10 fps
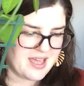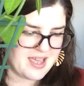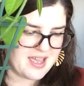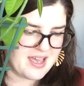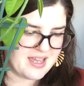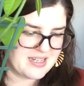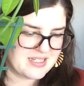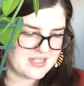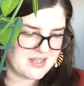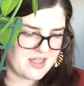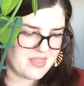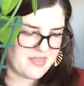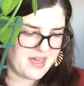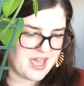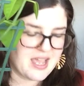and
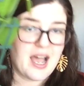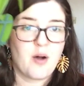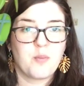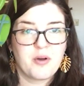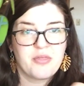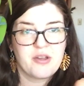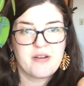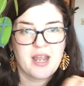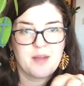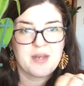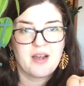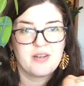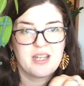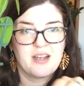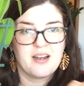I'll put their name down
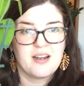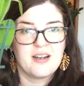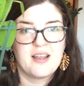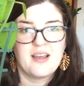here.